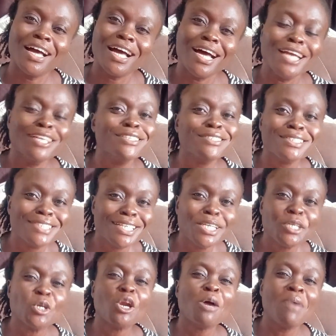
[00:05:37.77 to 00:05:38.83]
I used to
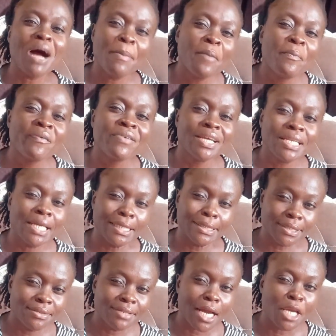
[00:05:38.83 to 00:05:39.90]
think Yoruba people in
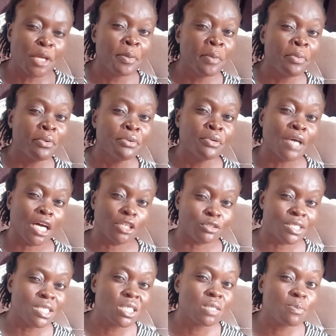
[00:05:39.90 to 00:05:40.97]
Nigeria, you people know how to
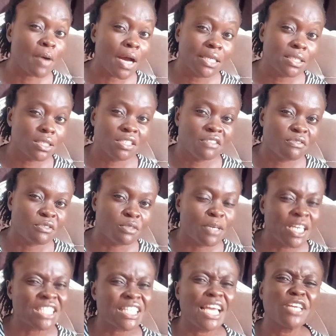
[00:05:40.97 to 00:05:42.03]
eat spicy food,
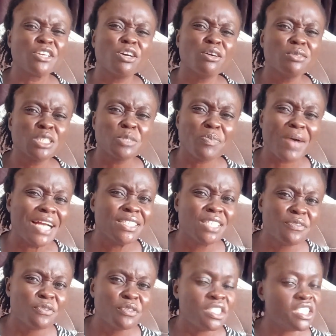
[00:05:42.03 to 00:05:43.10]
but it's like your own
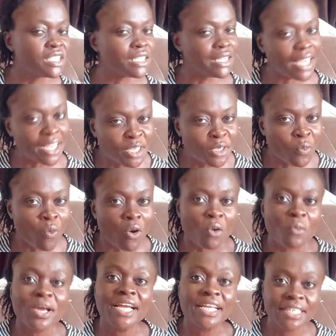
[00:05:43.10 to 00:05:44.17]
spicy food is learning work
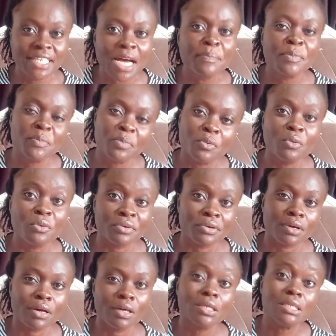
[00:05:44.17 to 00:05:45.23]
where Indian people
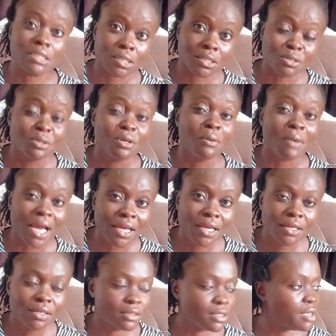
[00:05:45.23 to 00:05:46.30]
own is. You know
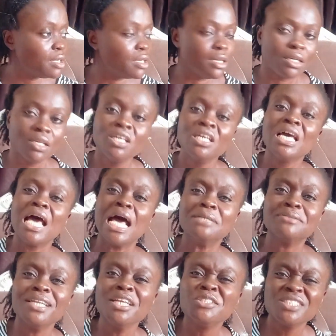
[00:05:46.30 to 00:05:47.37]
why?
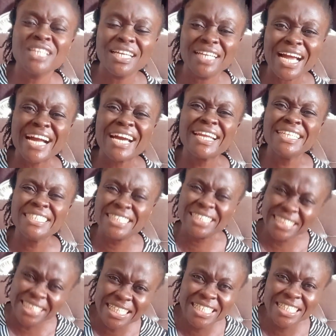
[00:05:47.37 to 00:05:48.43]
Actually, you see that they are green
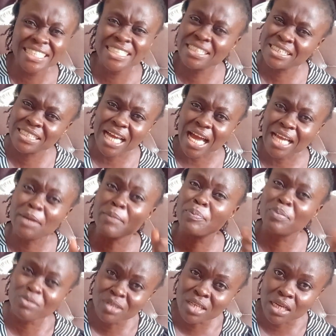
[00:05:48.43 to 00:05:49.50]
chilli in India, in
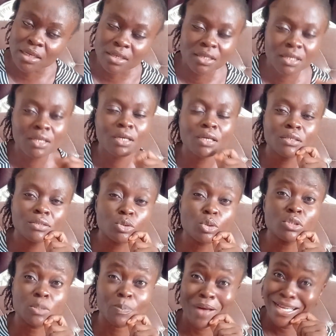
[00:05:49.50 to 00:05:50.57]
Pune.
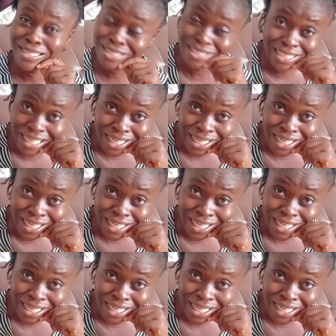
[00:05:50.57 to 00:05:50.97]
So spicy.